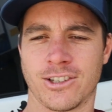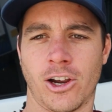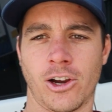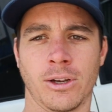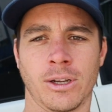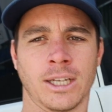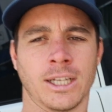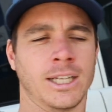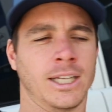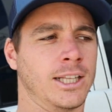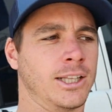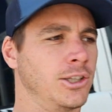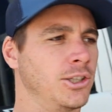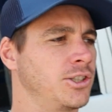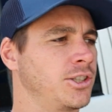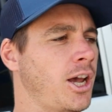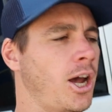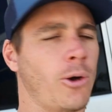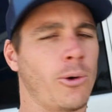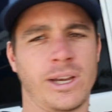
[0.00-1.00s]
So
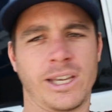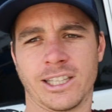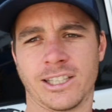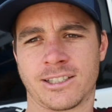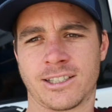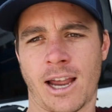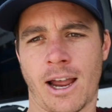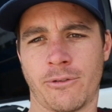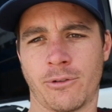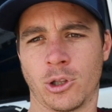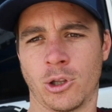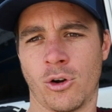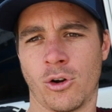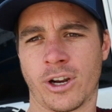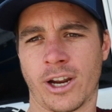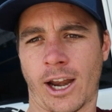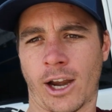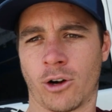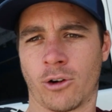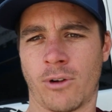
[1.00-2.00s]
let's go in, let's have a
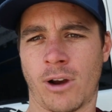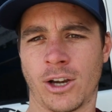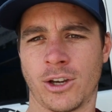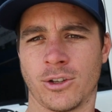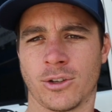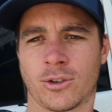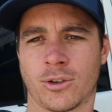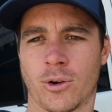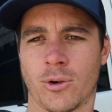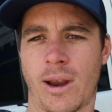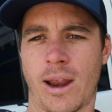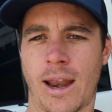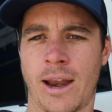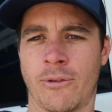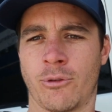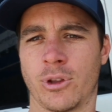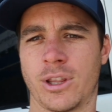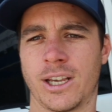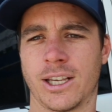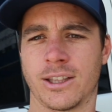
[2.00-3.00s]
look, and I'll run you through
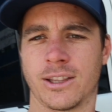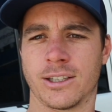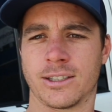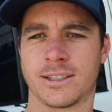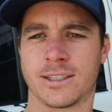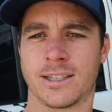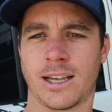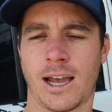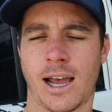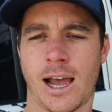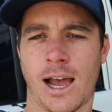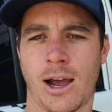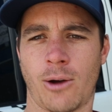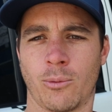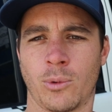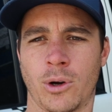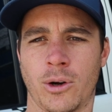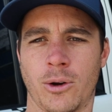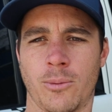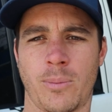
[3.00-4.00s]
everything
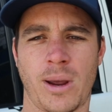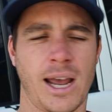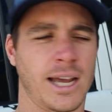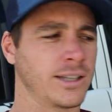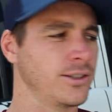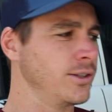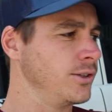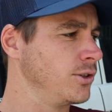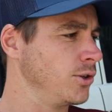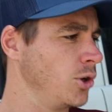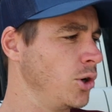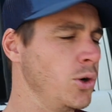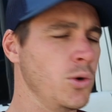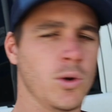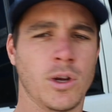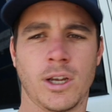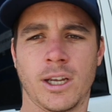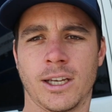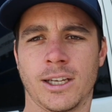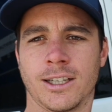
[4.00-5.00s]
that we're about to
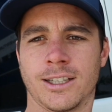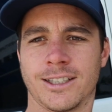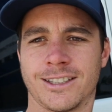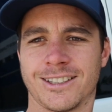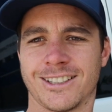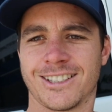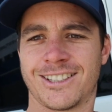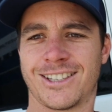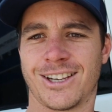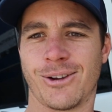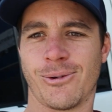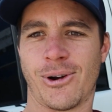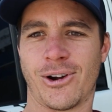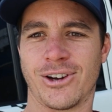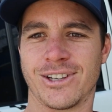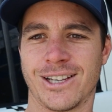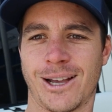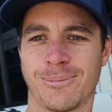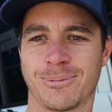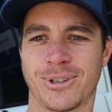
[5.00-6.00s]
do. Let's see where
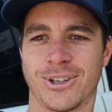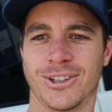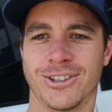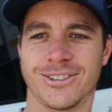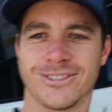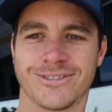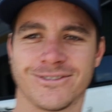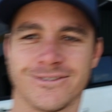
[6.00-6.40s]
he's up to.